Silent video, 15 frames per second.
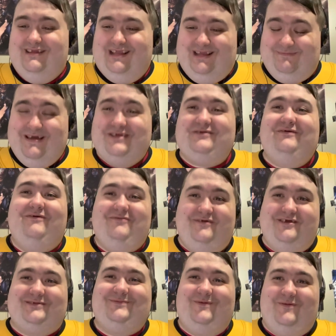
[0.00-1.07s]
Especially
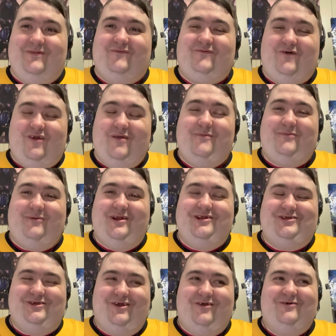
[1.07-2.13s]
this one with the funny
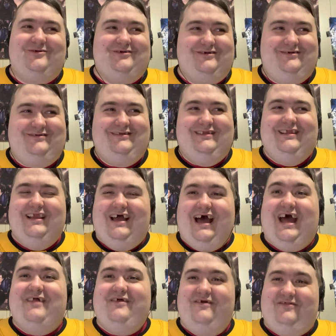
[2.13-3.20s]
preacher.
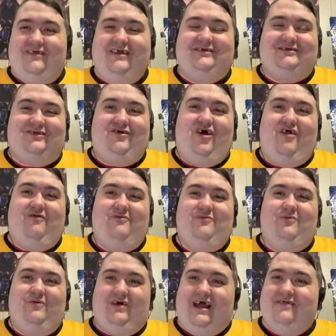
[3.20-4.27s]
I think
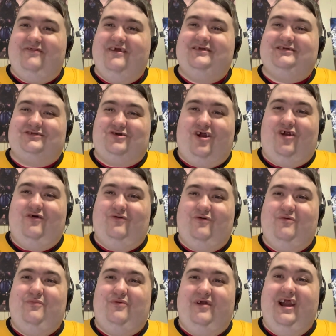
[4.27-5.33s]
Scarlet will
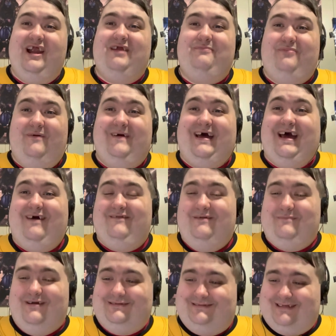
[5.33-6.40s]
break, but I don't know
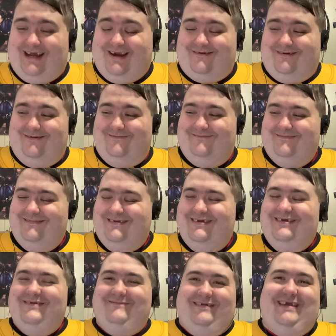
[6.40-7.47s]
about Tyrone.
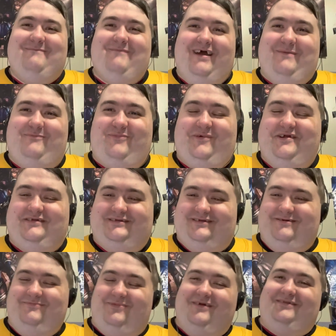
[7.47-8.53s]
He might break,
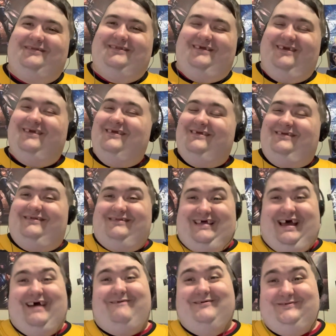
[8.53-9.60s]
too. But
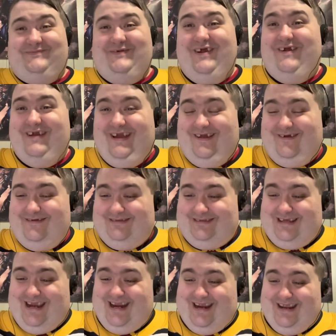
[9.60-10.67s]
that was very
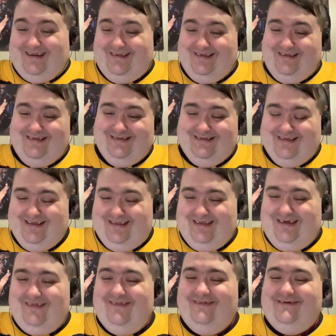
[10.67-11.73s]
entertaining.
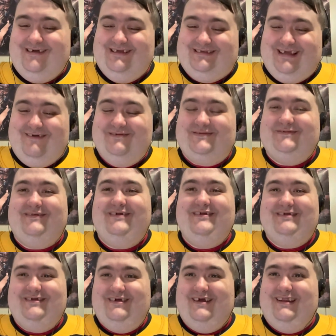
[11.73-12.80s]
Nonetheless, that was very
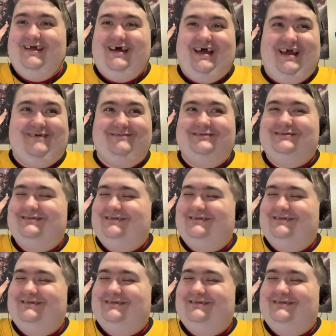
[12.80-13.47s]
good. I was